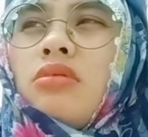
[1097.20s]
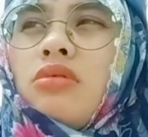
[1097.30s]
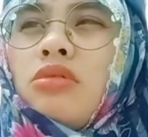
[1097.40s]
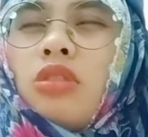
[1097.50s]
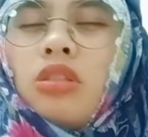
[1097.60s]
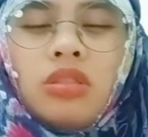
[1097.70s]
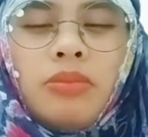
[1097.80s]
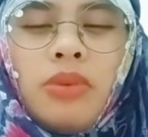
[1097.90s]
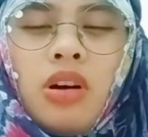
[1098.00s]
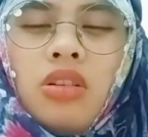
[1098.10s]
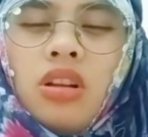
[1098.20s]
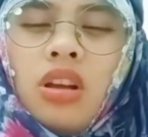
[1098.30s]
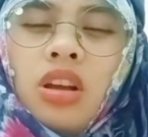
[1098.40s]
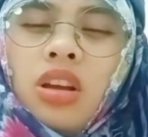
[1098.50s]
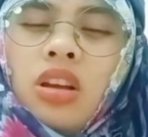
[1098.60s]
talk about,
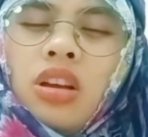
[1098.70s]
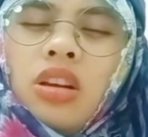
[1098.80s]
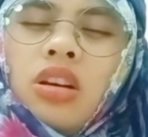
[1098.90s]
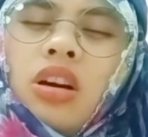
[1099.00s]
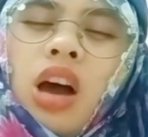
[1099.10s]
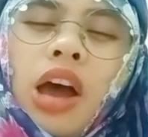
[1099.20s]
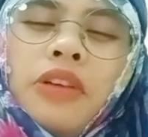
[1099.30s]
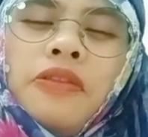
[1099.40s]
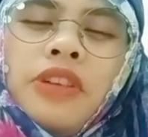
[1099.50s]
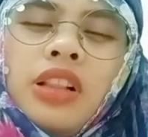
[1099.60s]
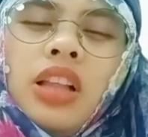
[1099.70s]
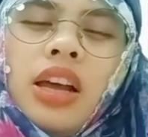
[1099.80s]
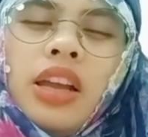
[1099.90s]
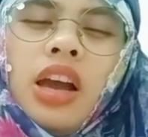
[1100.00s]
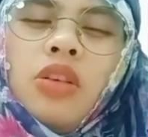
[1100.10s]
I feel
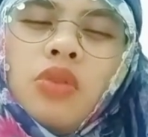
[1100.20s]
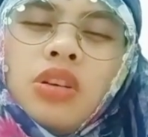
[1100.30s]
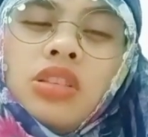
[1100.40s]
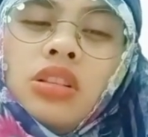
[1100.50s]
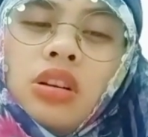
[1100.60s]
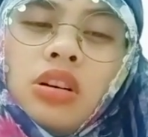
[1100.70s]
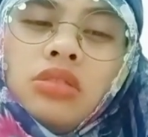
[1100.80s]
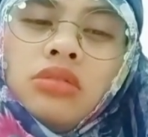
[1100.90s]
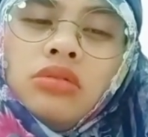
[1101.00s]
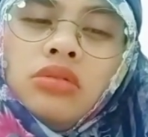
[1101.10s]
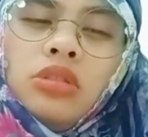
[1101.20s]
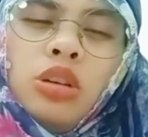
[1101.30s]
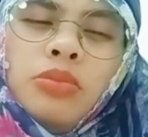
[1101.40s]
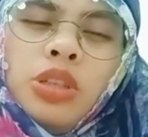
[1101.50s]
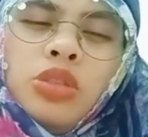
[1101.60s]
like I was alone,
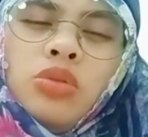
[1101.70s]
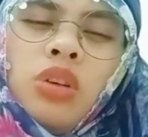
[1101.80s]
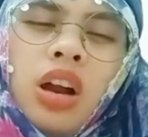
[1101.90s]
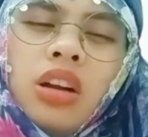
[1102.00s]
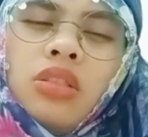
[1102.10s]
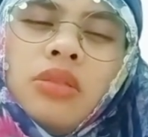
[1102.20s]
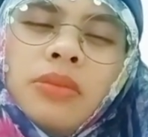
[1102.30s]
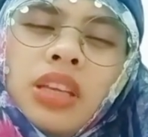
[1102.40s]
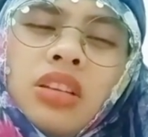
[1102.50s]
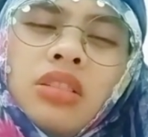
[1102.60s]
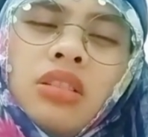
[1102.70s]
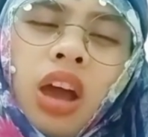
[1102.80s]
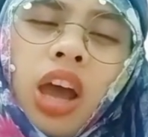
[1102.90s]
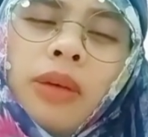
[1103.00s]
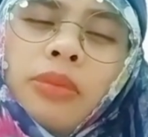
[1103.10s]
don't be too hard on me,
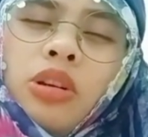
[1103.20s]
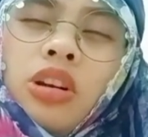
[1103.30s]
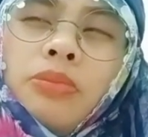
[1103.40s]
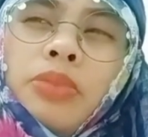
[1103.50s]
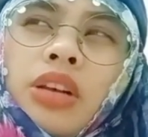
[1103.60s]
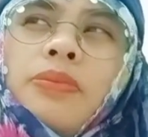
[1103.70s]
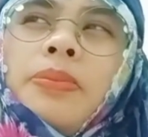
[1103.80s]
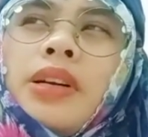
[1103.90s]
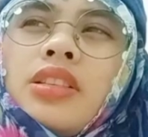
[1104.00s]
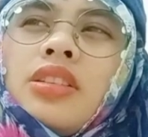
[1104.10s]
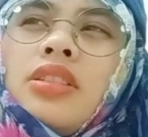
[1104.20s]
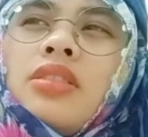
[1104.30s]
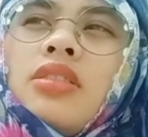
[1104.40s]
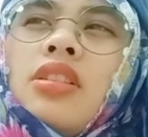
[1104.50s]
I'm not a bad person.